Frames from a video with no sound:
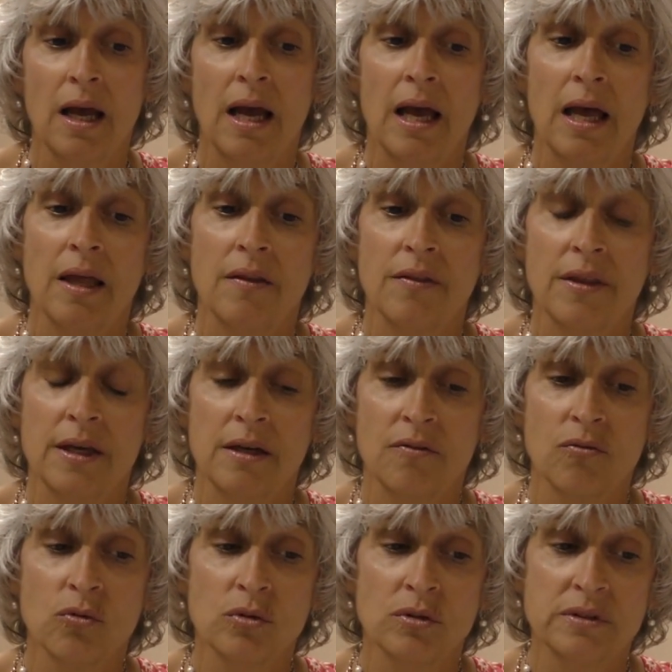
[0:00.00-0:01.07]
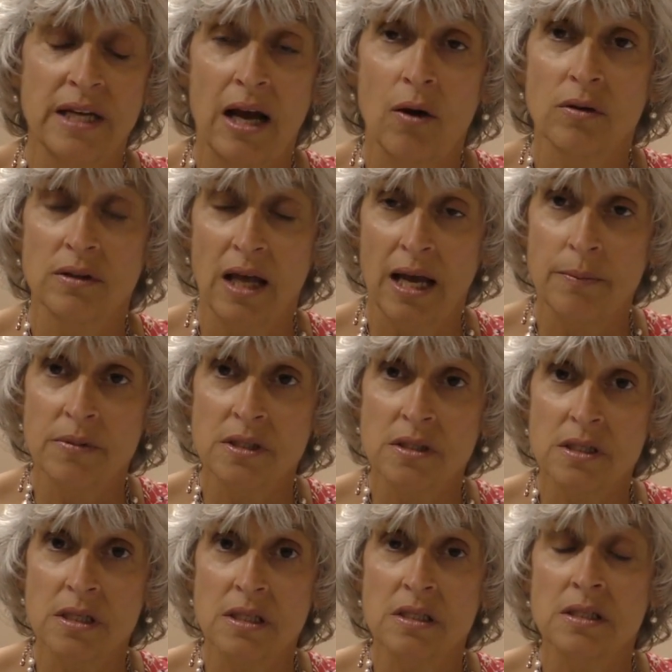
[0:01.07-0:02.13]
and they ruled out Lyme
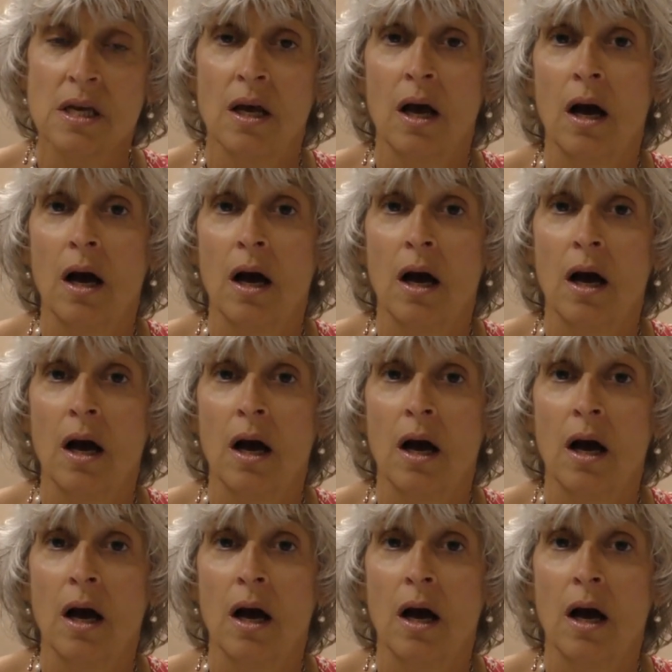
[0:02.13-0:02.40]
disease,